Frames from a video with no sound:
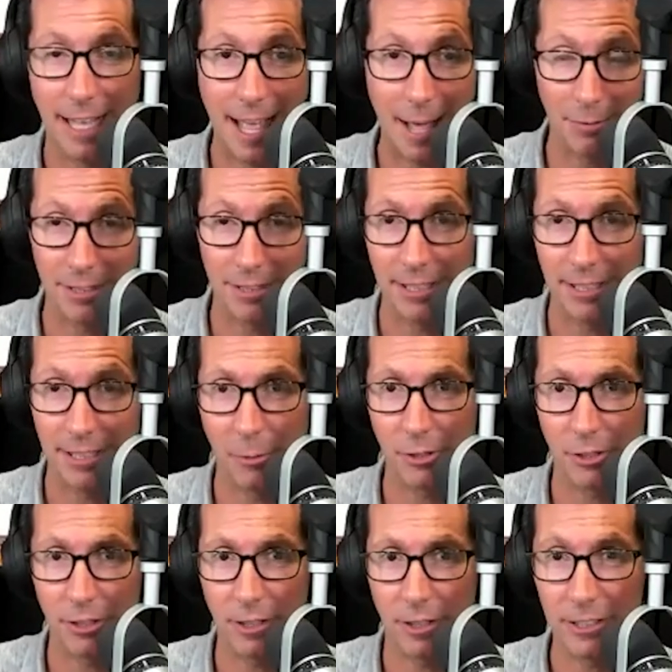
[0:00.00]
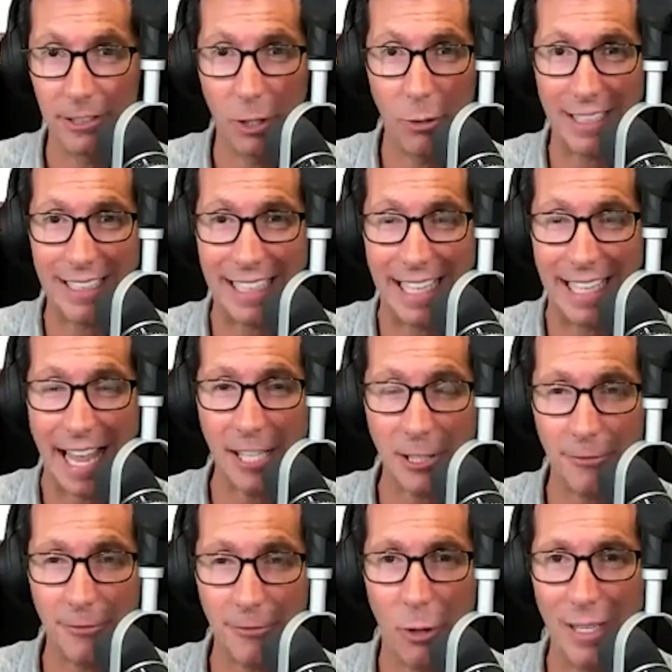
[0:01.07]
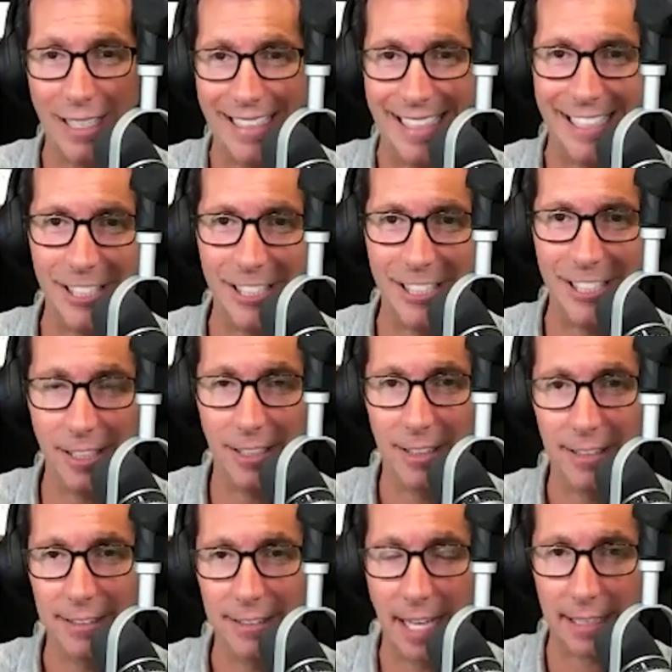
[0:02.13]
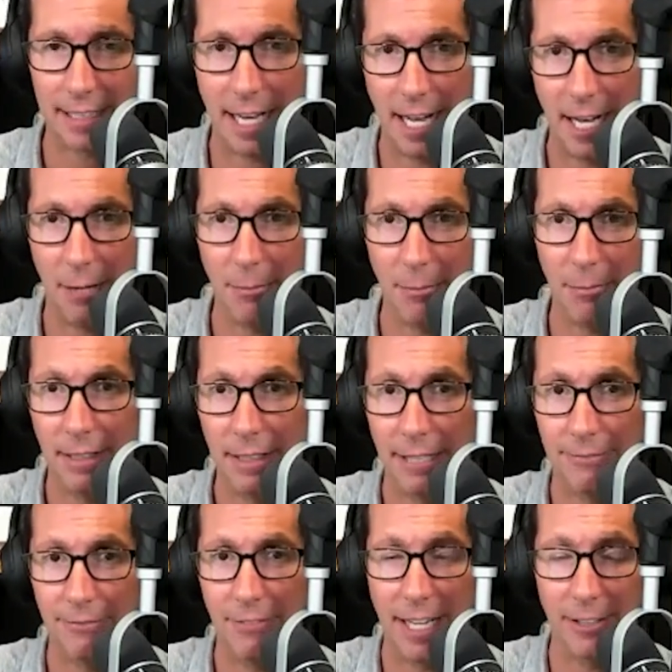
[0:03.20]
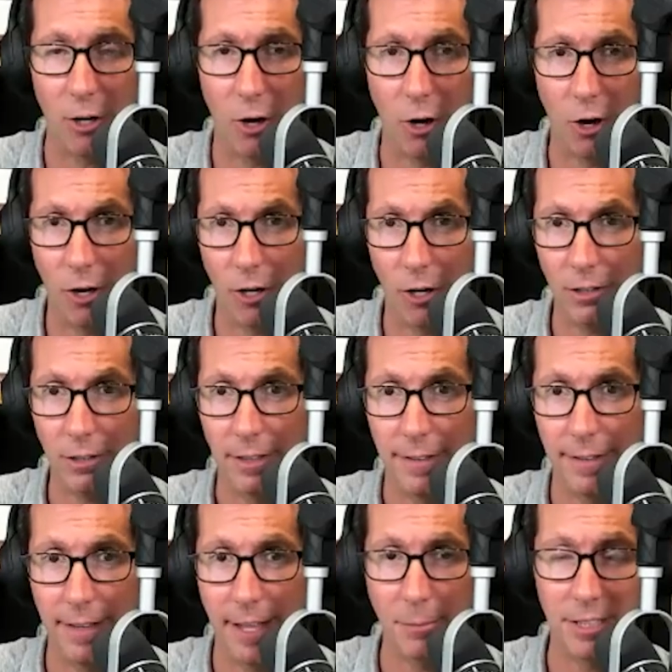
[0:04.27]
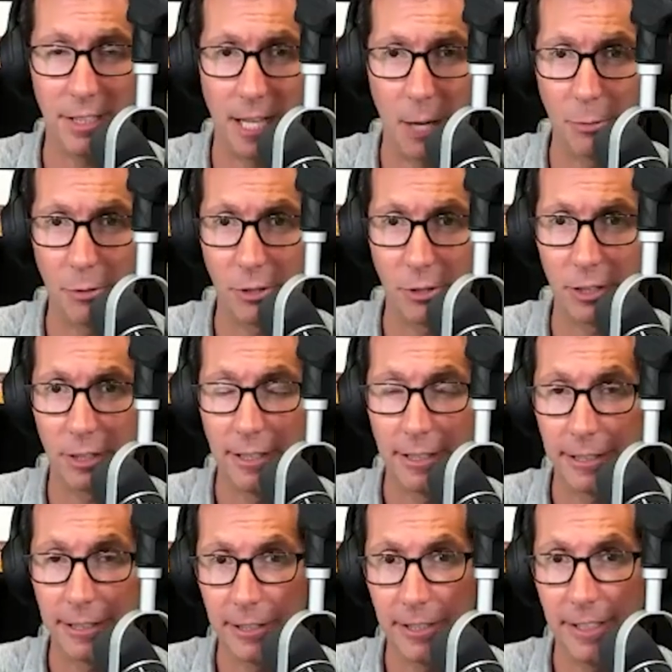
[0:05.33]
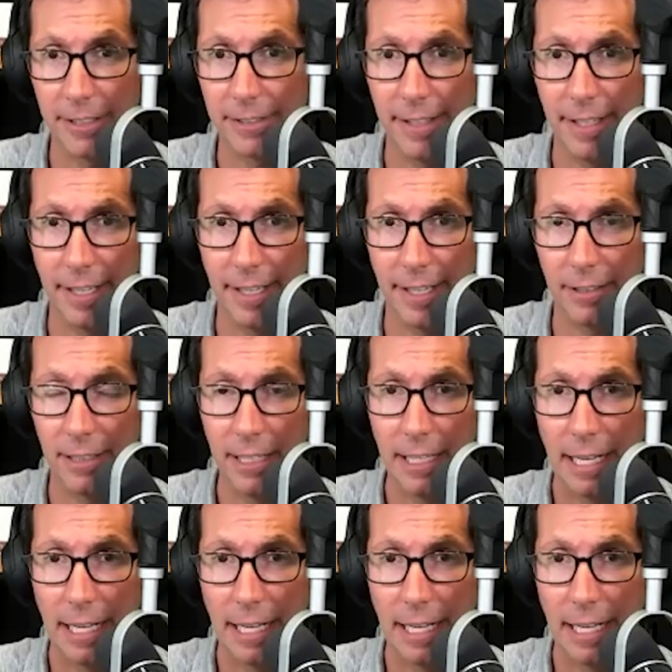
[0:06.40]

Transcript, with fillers: MC Laubscher. Go to cashflowninja.com and find all the MC Laubscher goodness there.